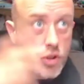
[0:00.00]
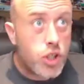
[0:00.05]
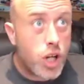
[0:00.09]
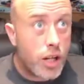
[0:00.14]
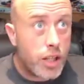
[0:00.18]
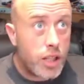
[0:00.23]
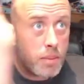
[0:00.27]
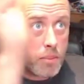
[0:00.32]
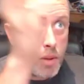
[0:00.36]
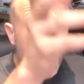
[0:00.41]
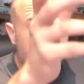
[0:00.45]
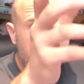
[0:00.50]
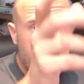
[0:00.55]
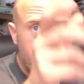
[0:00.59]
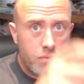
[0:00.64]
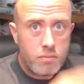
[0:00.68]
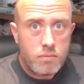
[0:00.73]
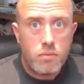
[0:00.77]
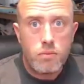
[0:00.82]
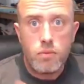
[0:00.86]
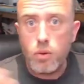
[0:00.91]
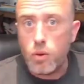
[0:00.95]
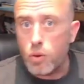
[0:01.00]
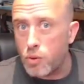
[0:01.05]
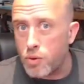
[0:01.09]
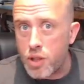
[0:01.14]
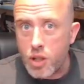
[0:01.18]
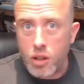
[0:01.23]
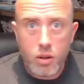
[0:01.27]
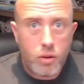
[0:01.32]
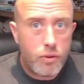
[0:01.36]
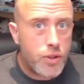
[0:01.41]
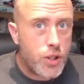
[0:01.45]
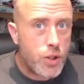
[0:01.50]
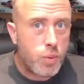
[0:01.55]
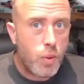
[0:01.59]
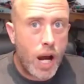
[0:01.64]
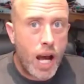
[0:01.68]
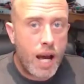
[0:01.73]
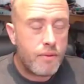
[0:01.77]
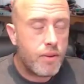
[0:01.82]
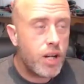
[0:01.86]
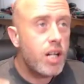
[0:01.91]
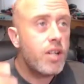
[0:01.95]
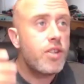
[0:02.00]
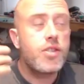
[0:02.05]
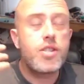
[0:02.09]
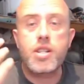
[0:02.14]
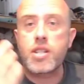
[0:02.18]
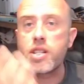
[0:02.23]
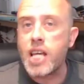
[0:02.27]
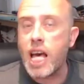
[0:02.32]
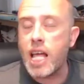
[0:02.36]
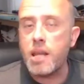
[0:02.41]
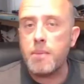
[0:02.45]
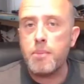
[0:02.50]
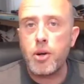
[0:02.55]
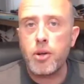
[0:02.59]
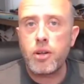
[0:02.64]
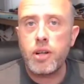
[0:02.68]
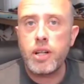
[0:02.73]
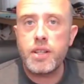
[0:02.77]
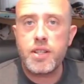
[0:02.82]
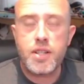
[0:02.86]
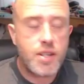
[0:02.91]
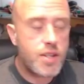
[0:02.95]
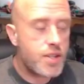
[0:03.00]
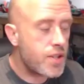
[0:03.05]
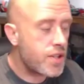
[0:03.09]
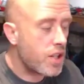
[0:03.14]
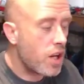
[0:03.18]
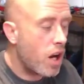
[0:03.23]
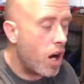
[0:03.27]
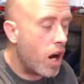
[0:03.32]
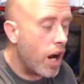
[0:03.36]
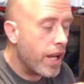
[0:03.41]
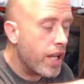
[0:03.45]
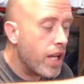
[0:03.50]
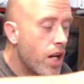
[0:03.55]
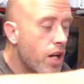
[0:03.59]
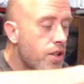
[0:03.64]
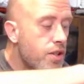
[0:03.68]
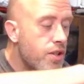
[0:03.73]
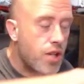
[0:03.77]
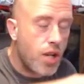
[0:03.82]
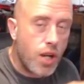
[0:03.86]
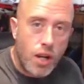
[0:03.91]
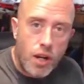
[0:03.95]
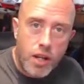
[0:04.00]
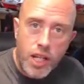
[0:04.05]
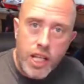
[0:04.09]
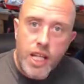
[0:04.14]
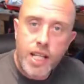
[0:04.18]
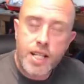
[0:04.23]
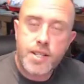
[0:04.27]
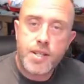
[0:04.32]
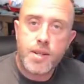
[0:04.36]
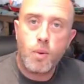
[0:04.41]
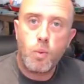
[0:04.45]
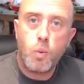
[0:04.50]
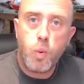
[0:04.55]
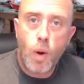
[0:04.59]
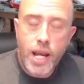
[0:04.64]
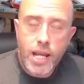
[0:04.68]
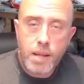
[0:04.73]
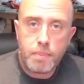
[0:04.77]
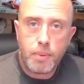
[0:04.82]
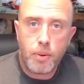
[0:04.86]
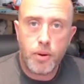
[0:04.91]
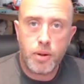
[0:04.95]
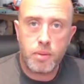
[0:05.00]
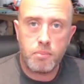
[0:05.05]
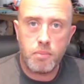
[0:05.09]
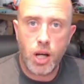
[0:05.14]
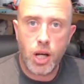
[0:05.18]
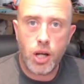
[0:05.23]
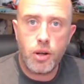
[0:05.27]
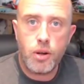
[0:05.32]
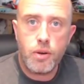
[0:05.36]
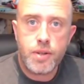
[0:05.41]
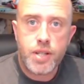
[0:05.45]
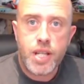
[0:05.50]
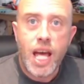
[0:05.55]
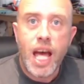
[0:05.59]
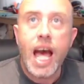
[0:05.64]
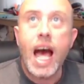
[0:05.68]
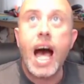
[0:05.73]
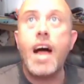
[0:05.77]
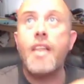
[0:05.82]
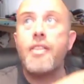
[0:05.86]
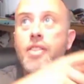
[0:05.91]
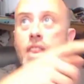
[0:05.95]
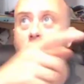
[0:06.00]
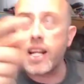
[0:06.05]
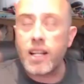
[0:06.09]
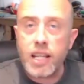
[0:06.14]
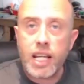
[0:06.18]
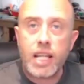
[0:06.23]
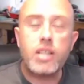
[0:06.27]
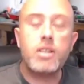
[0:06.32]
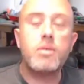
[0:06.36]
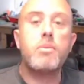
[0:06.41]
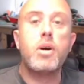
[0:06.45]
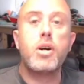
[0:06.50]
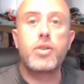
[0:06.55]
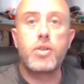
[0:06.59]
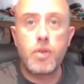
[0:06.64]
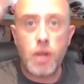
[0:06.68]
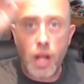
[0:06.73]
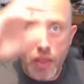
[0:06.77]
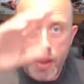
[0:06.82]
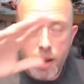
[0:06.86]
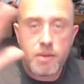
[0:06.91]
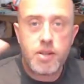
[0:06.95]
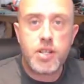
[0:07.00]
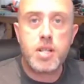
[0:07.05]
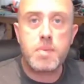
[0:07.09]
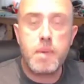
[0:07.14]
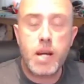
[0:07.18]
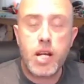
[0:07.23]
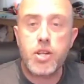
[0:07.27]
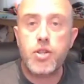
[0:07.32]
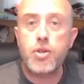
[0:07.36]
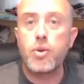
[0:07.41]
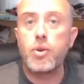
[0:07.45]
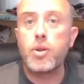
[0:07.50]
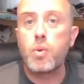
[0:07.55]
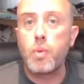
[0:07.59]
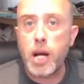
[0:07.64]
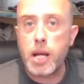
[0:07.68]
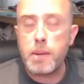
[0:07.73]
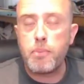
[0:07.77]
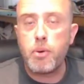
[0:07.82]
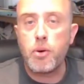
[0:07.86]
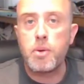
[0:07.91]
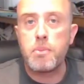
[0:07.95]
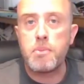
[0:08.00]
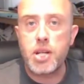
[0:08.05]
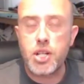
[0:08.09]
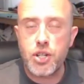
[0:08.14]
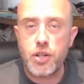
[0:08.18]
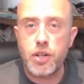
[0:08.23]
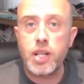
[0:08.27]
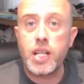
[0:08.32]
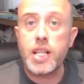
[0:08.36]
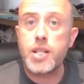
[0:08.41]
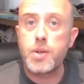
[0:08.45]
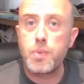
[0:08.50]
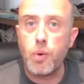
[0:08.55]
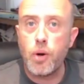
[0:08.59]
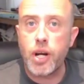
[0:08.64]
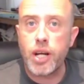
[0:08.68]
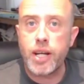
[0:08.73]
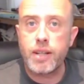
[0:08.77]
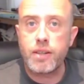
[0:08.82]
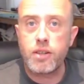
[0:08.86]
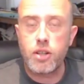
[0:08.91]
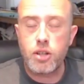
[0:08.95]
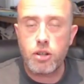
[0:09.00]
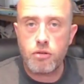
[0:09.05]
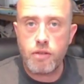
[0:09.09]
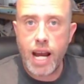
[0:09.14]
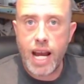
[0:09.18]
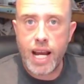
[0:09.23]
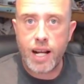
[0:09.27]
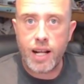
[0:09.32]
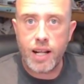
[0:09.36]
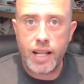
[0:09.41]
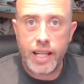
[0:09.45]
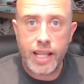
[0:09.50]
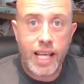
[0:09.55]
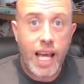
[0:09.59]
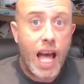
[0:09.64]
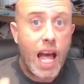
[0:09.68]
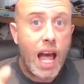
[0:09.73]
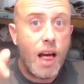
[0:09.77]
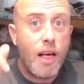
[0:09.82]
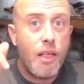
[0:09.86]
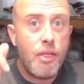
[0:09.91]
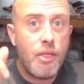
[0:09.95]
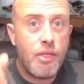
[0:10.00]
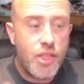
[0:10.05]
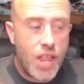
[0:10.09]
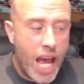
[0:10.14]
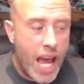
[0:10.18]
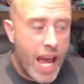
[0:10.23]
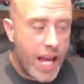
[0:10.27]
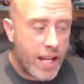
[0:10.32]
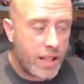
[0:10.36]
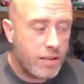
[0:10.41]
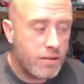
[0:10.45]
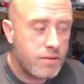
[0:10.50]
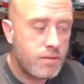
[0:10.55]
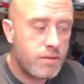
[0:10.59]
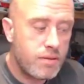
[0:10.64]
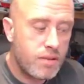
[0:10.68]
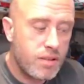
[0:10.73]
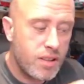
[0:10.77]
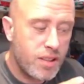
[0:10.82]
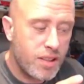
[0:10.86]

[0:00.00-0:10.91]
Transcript: chuck your model auto launch, whatever, just get the model into the sky, turn it into waypoint mode, and then get your model, and then just make sure the waypoint mission is working correctly. Then